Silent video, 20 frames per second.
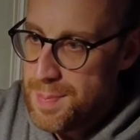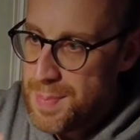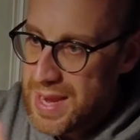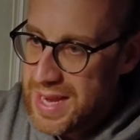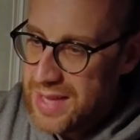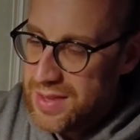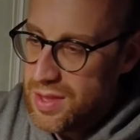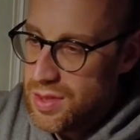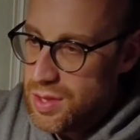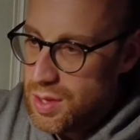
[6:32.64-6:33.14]
bigger
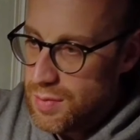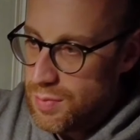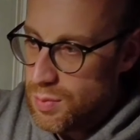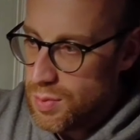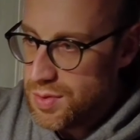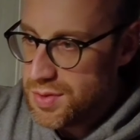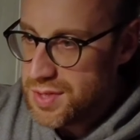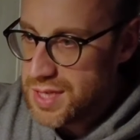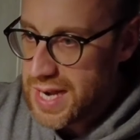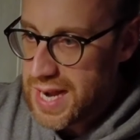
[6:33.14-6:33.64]
than the other
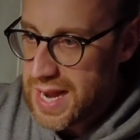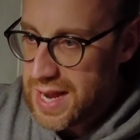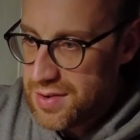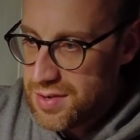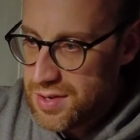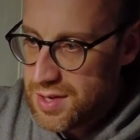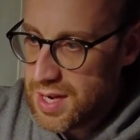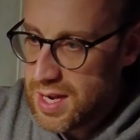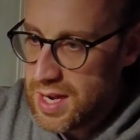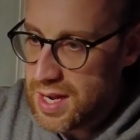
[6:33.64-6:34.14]
ones I had,
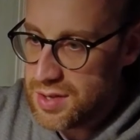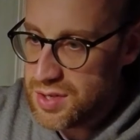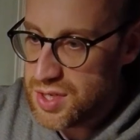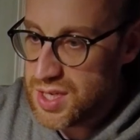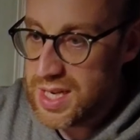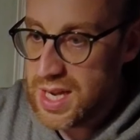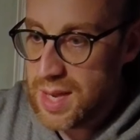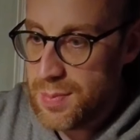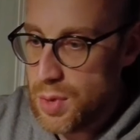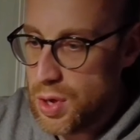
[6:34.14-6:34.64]
so you can
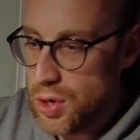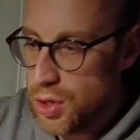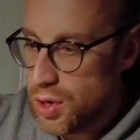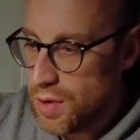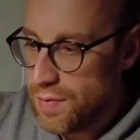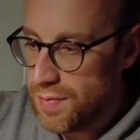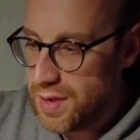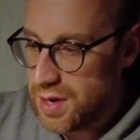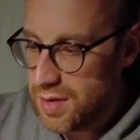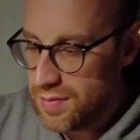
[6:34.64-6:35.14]
get more
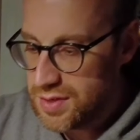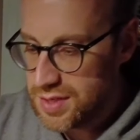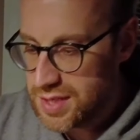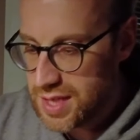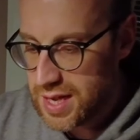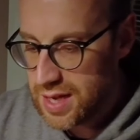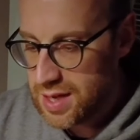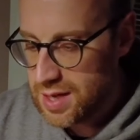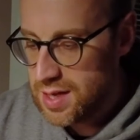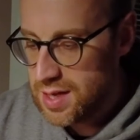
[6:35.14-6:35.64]
coffee in, obviously.